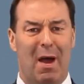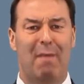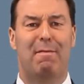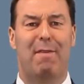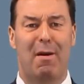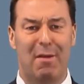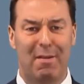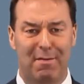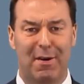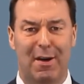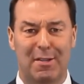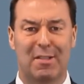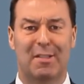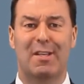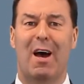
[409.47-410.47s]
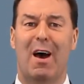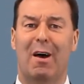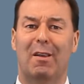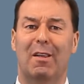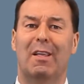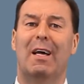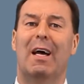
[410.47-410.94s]
a very
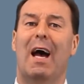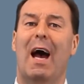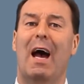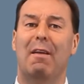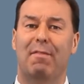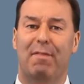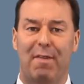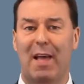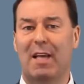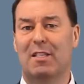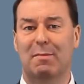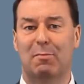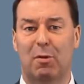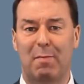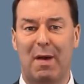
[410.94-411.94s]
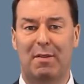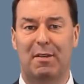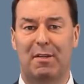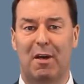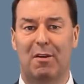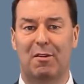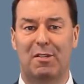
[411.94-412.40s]
versatile and flexible
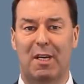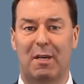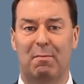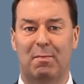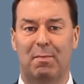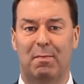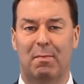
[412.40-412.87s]
methodology.